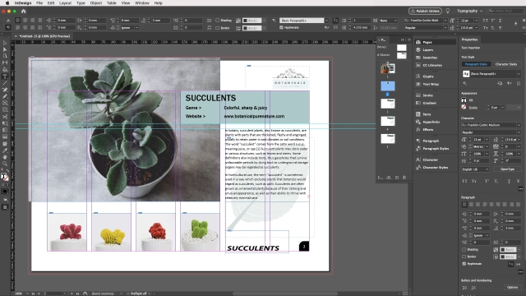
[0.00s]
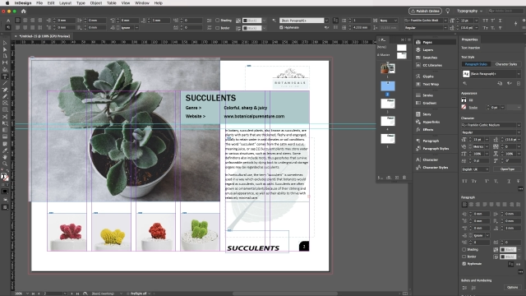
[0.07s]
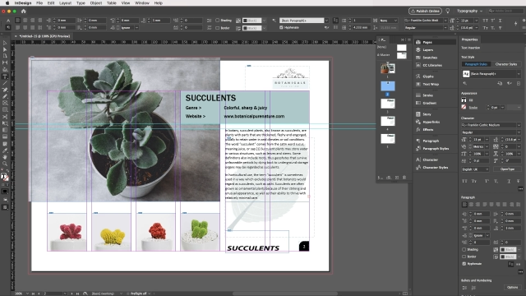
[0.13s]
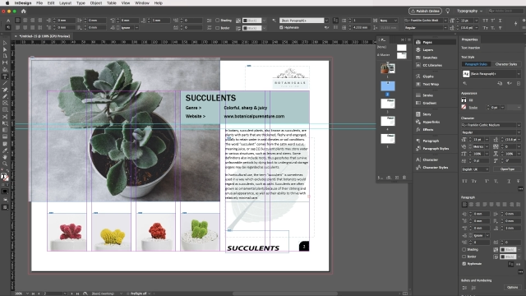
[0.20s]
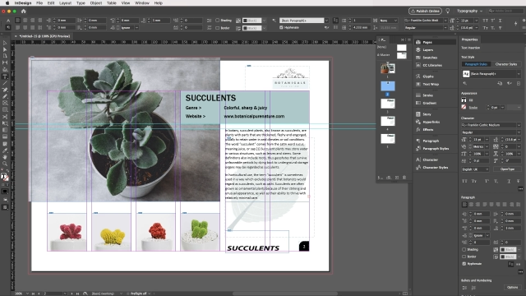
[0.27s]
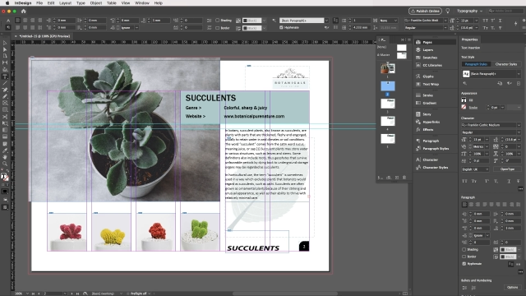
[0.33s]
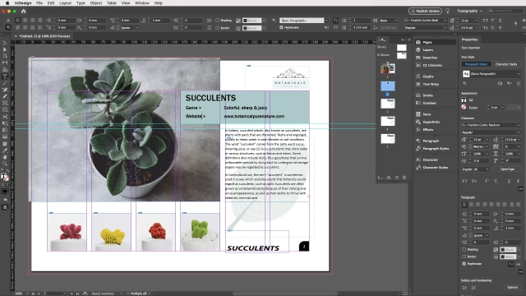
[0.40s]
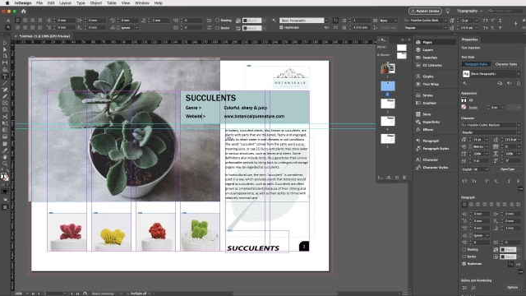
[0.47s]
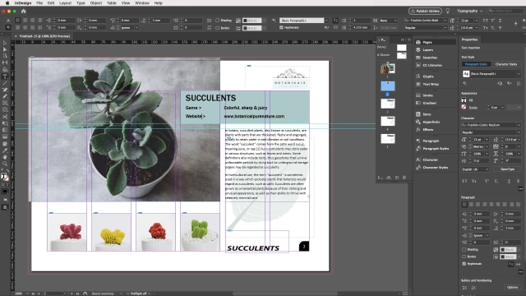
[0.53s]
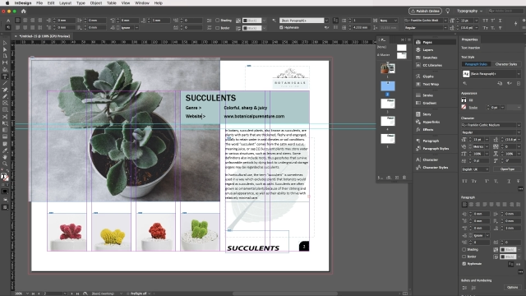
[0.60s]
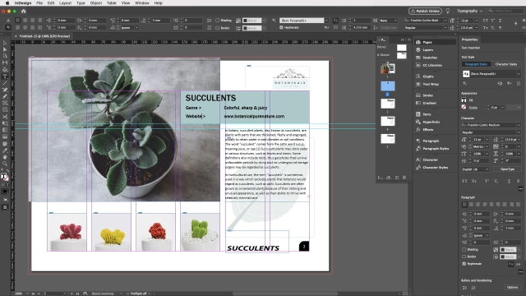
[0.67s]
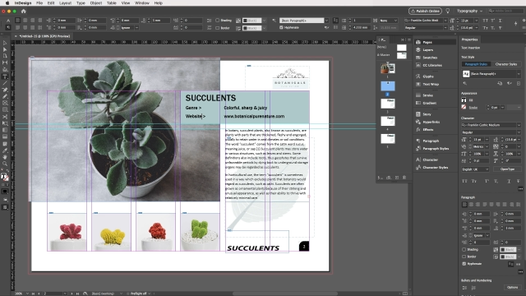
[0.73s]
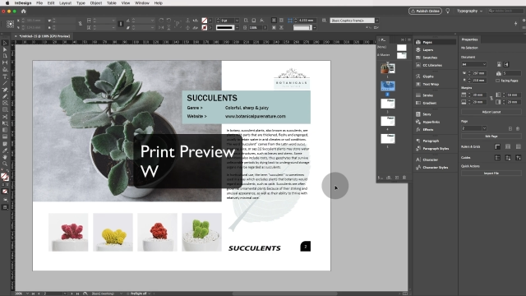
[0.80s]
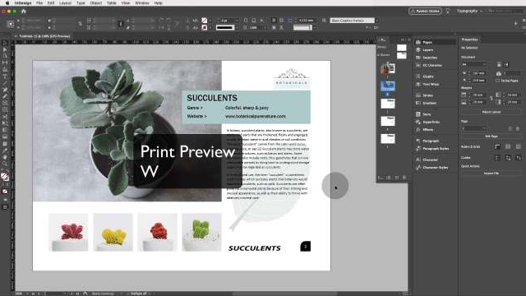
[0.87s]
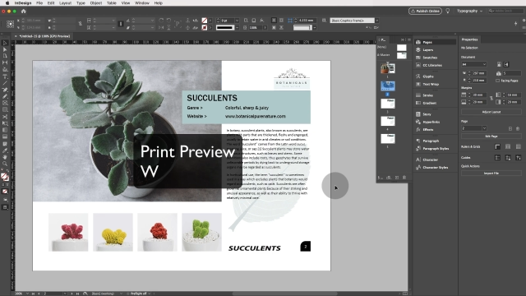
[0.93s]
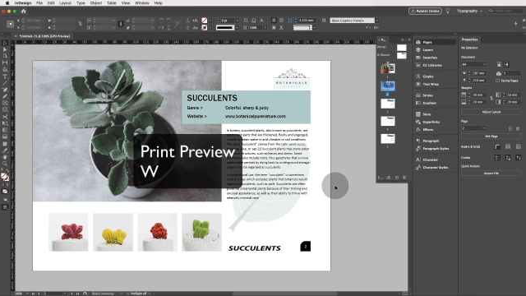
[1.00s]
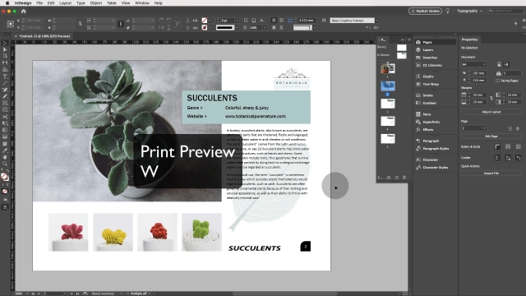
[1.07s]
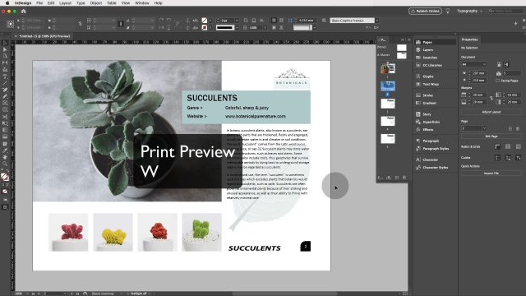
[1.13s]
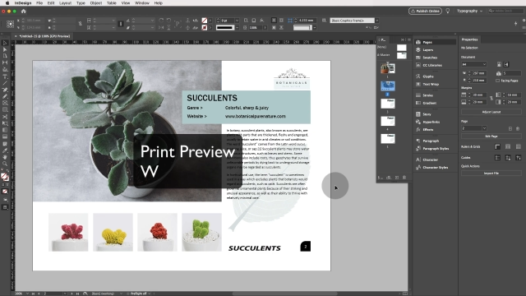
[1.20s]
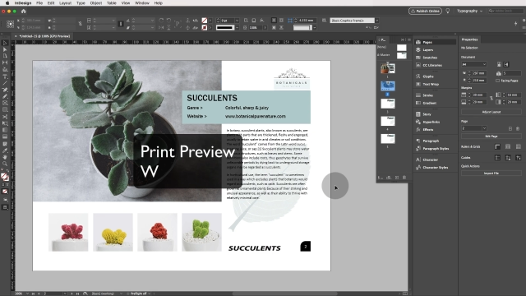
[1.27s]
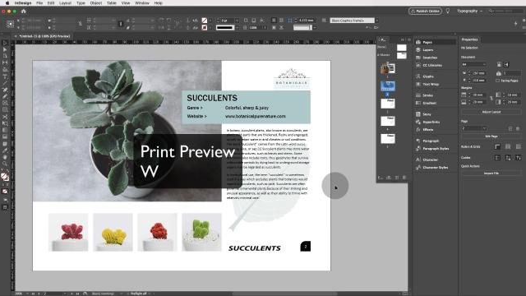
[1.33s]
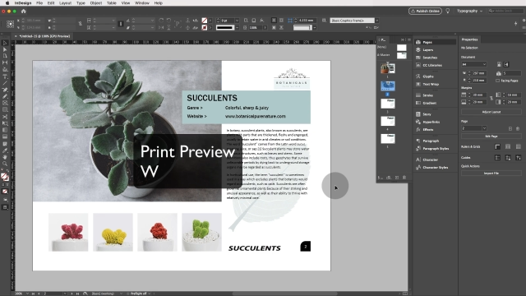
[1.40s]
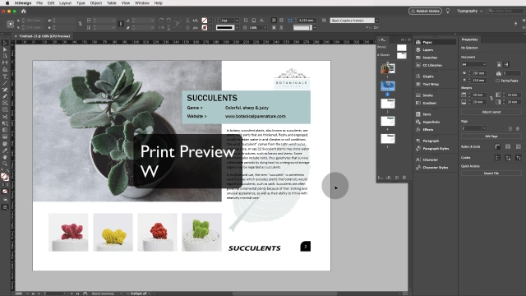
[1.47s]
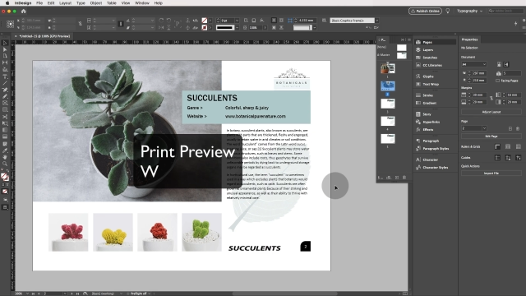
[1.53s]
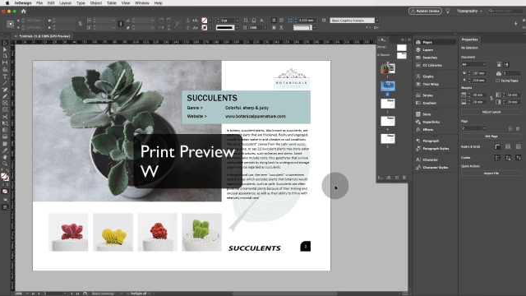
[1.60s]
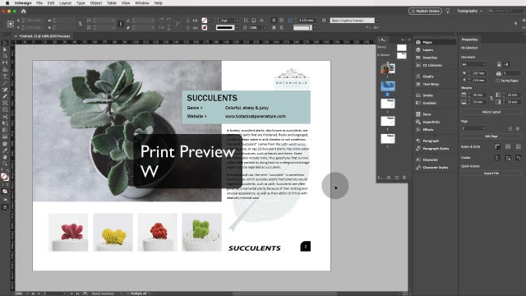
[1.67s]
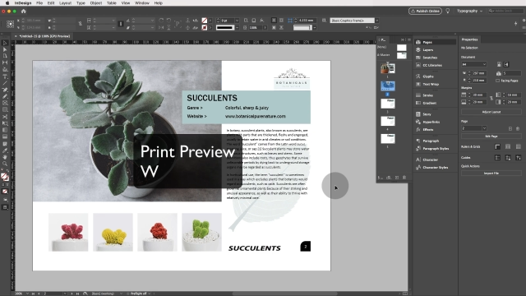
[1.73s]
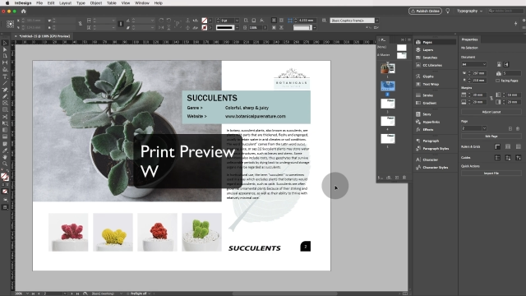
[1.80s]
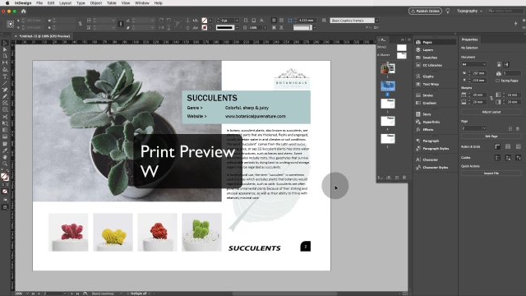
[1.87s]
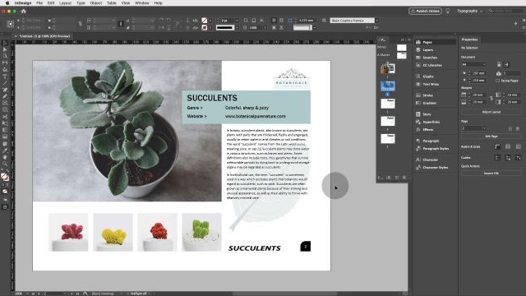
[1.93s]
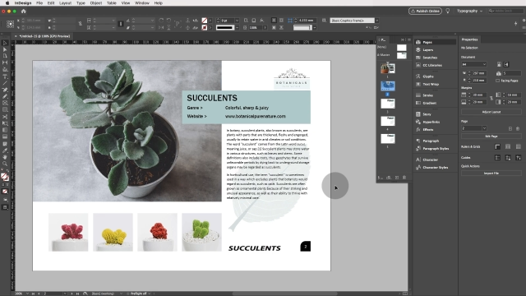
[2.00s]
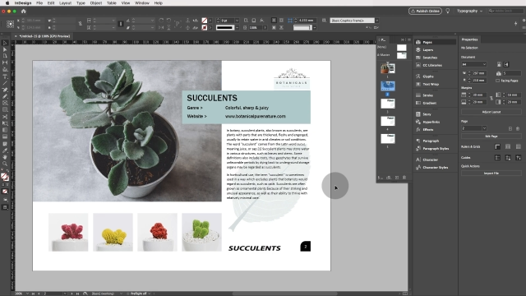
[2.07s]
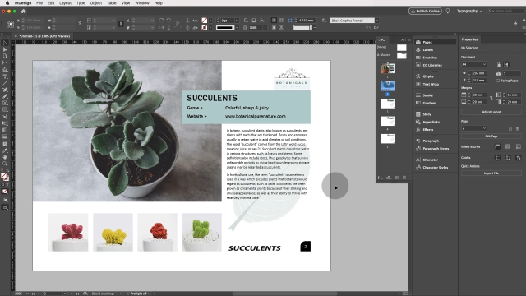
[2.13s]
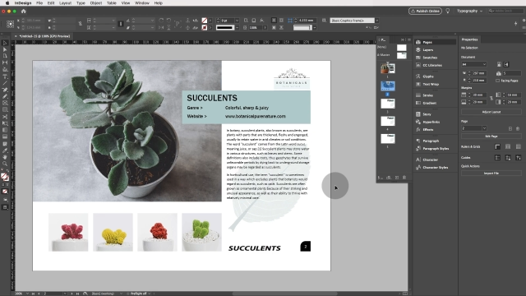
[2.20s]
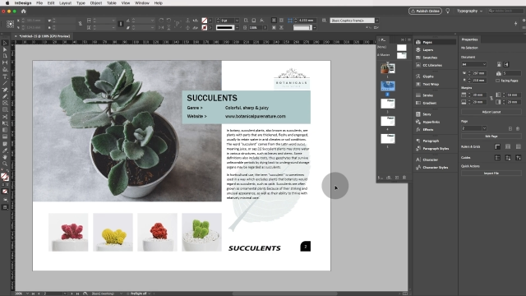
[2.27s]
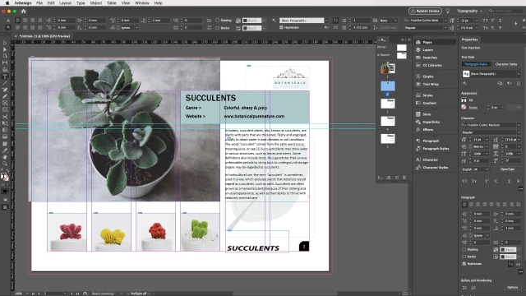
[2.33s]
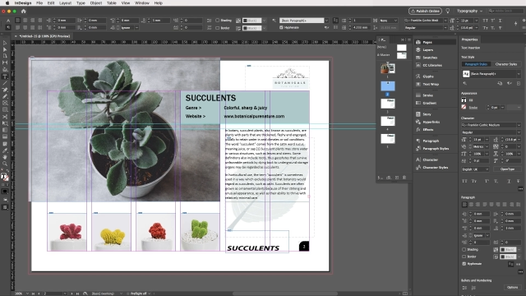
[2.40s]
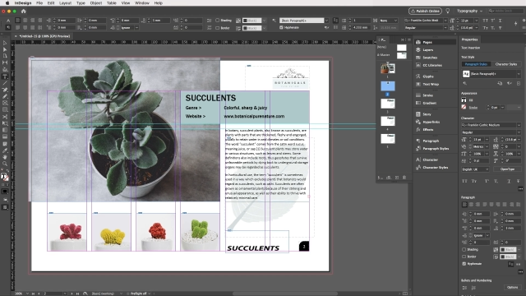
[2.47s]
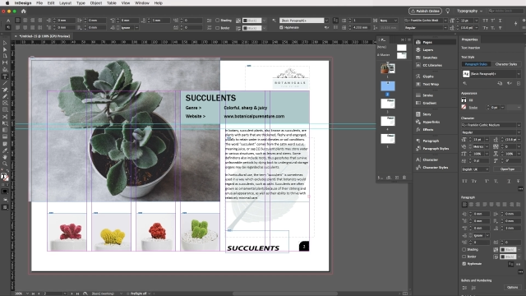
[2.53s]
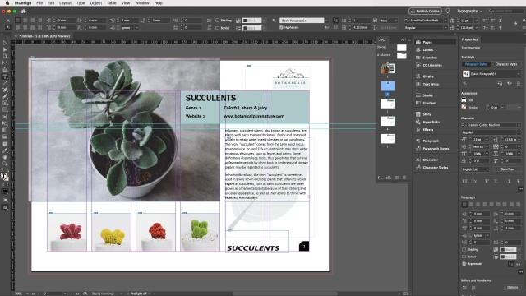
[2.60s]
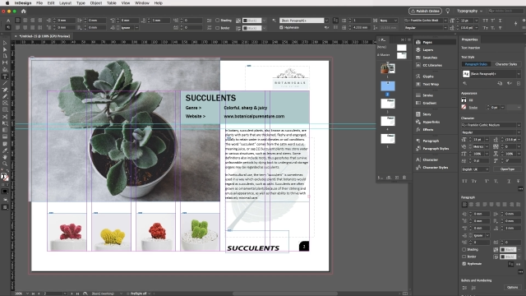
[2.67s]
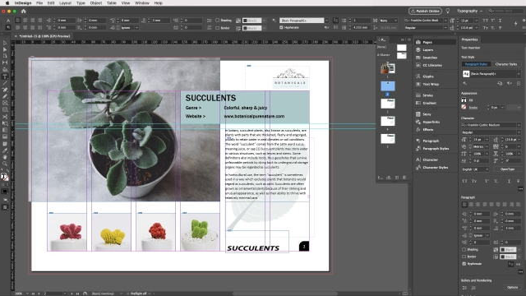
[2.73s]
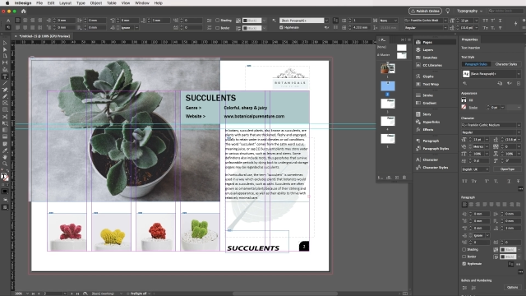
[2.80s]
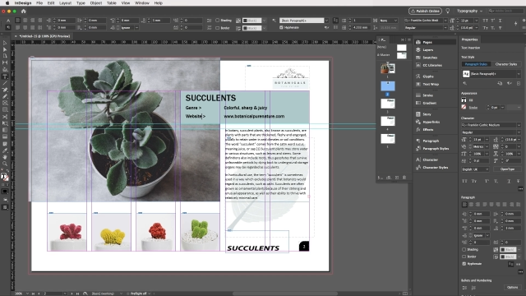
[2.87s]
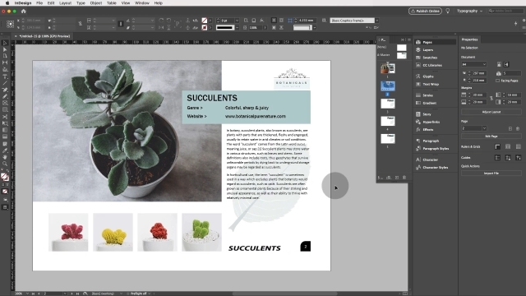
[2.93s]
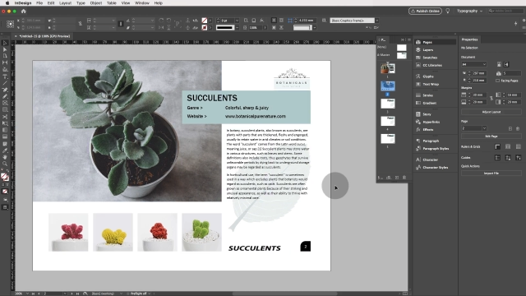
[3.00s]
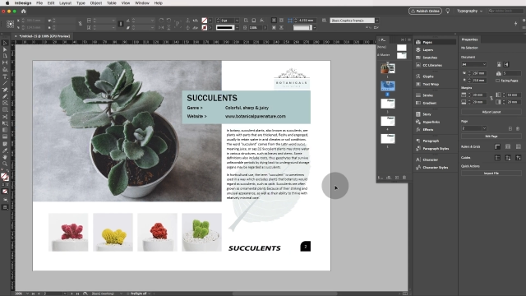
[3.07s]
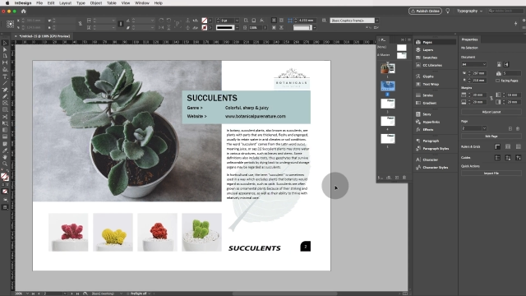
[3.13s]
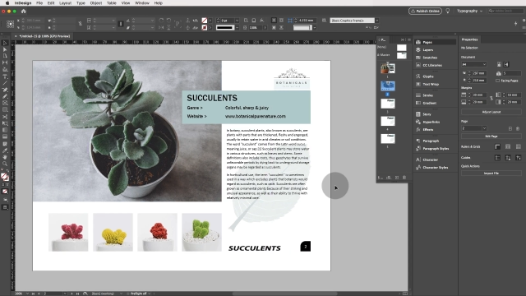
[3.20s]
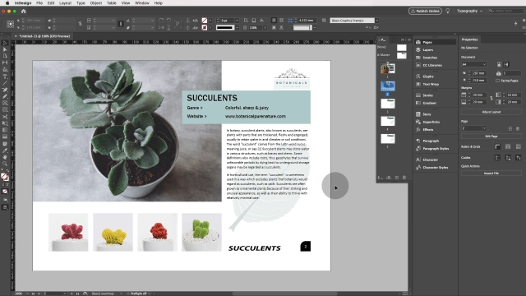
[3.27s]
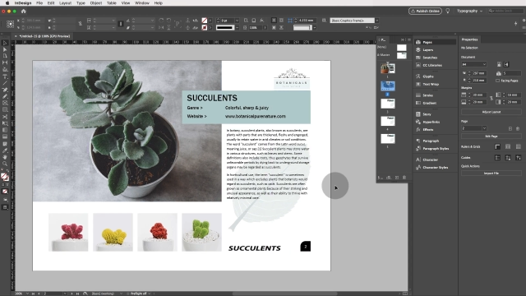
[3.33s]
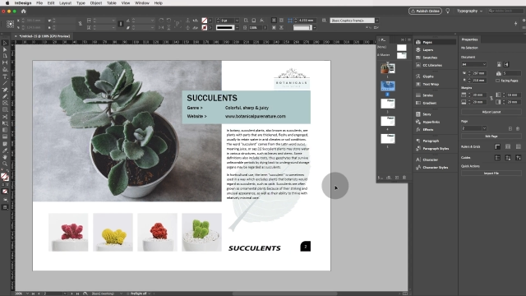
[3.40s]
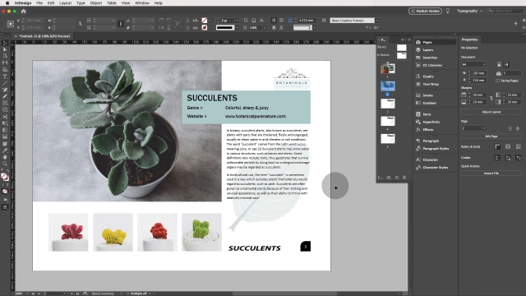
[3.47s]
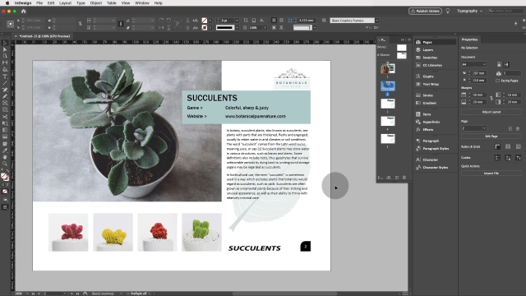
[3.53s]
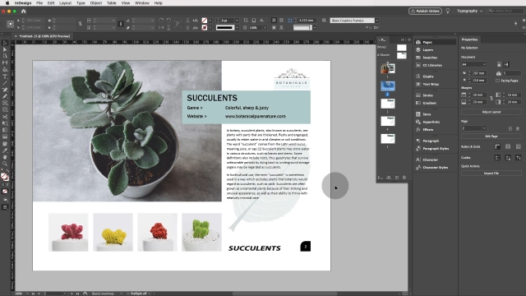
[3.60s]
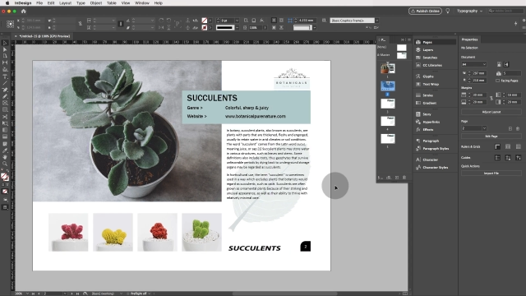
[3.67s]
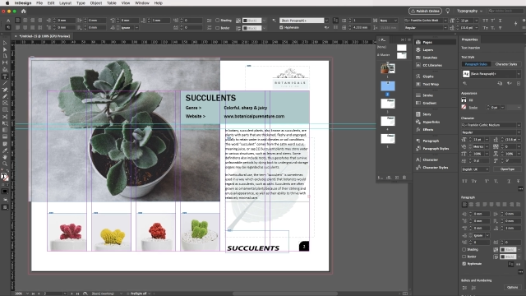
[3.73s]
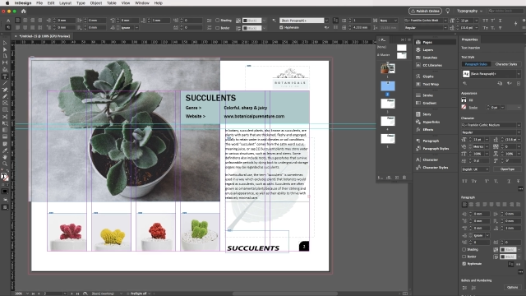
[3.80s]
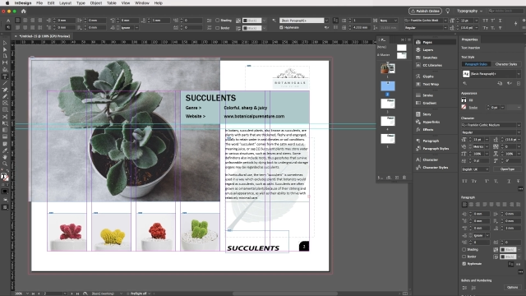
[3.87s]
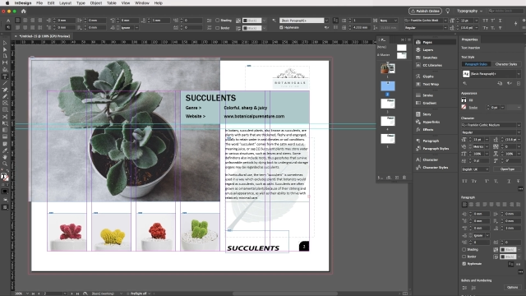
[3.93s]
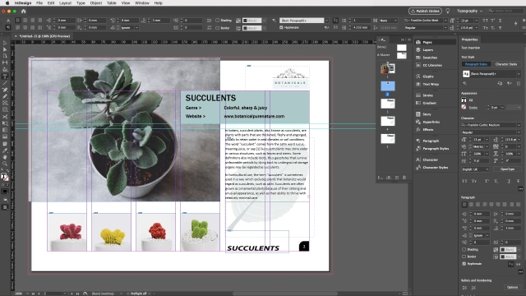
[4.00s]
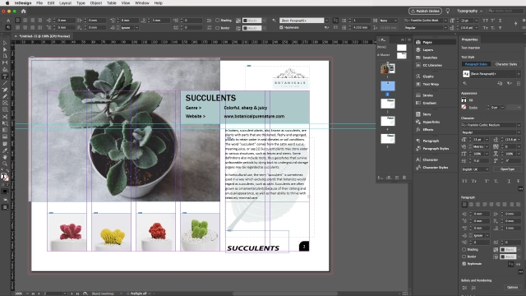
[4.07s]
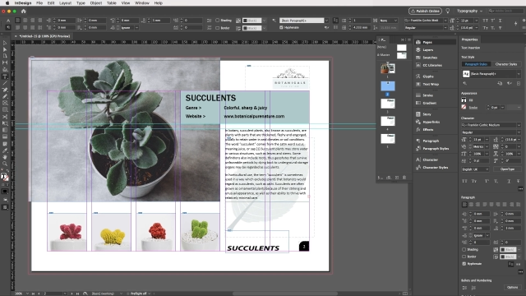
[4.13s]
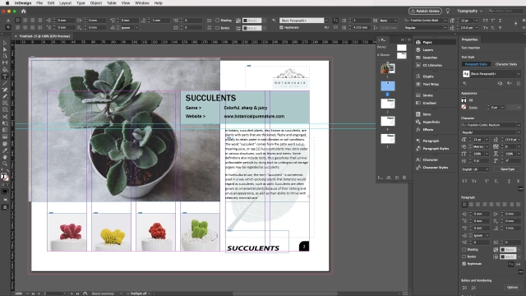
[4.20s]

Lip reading: [unreadable: no face in view]